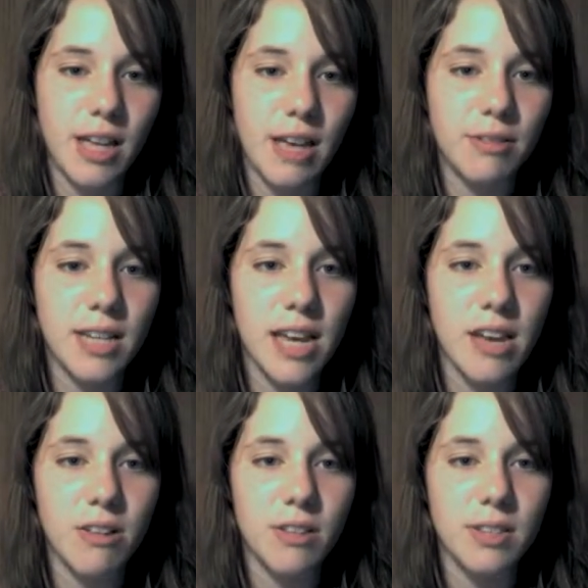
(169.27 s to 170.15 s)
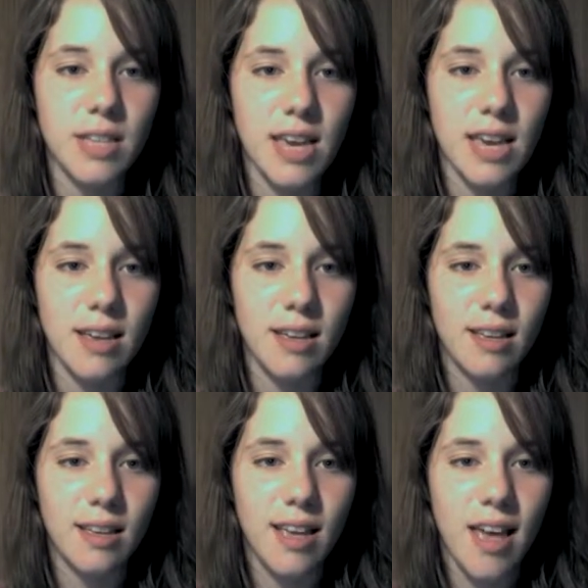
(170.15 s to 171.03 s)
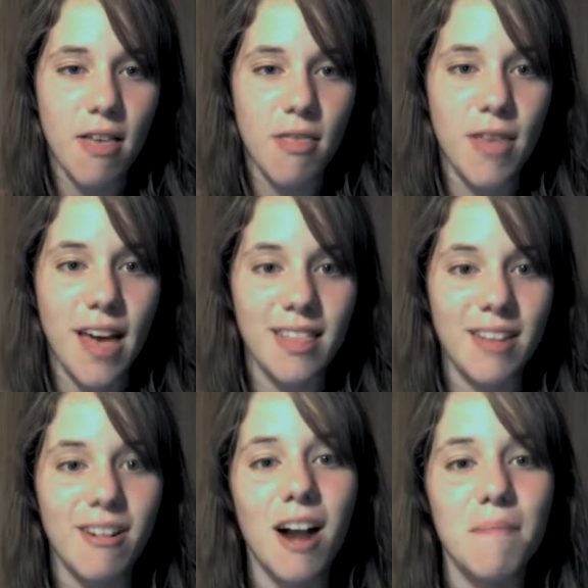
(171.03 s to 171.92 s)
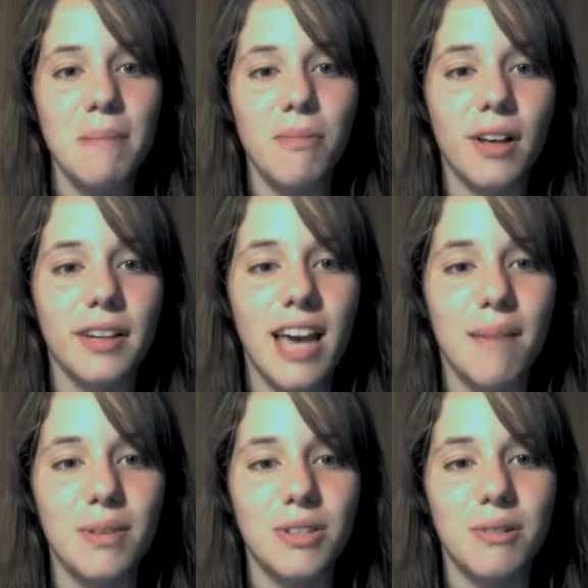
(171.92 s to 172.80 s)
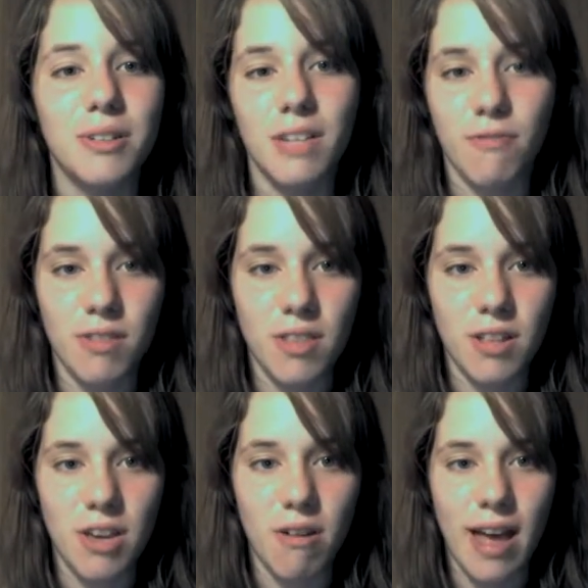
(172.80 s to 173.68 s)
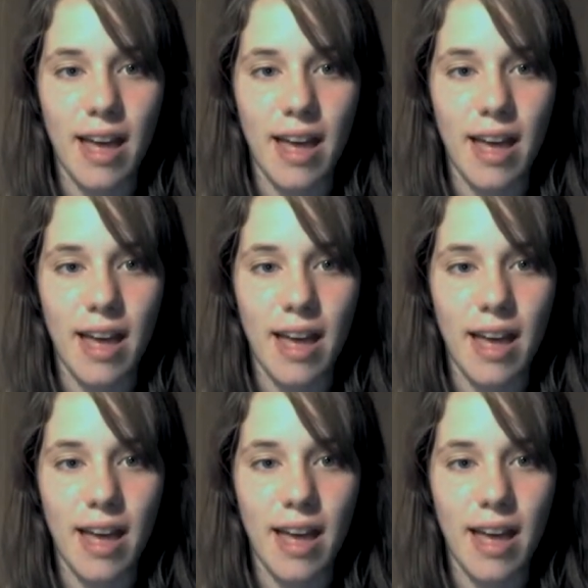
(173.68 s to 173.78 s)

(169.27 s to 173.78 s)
It was to get you to see that there are people on campus who are different than you,